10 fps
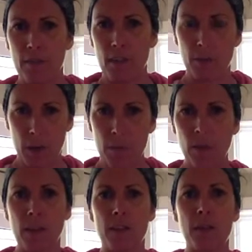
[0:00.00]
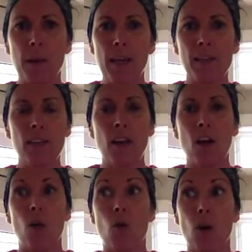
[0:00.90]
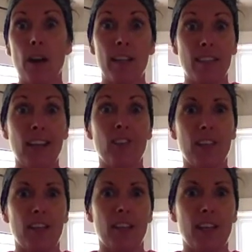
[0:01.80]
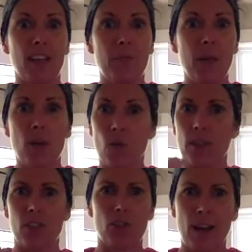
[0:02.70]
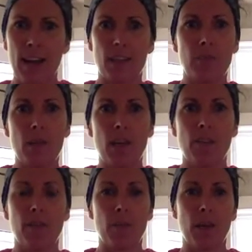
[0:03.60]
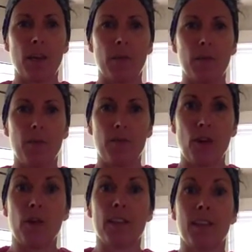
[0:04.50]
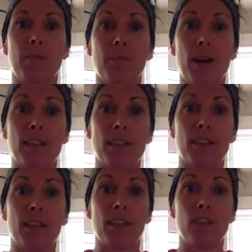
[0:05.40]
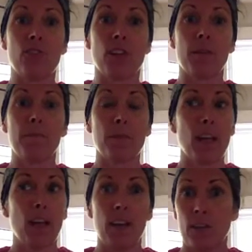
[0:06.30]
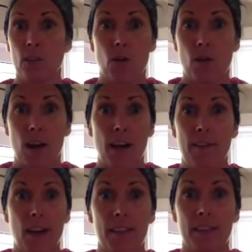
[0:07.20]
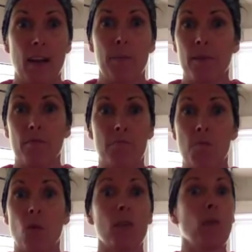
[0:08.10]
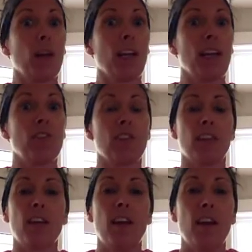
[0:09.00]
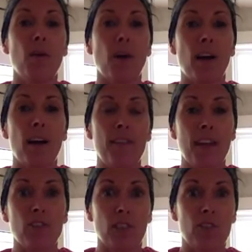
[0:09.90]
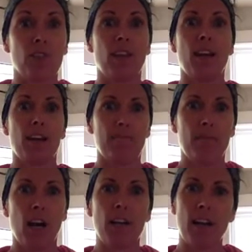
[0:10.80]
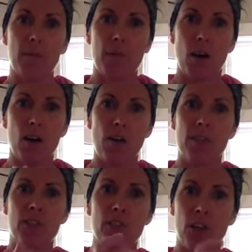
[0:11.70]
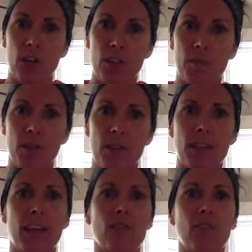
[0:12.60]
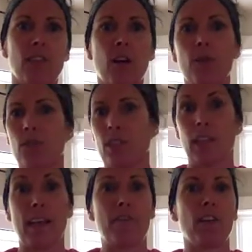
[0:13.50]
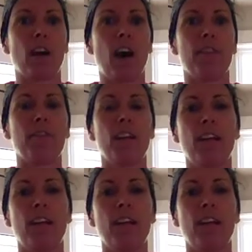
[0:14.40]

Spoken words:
the people in the space, or it's actually irritating me or distracting me from being able to be focused and present as a teacher. So I've had this happen more than one occasion where I've actually just kind of gotten up, gone over, turned the music down slow, and just left it off.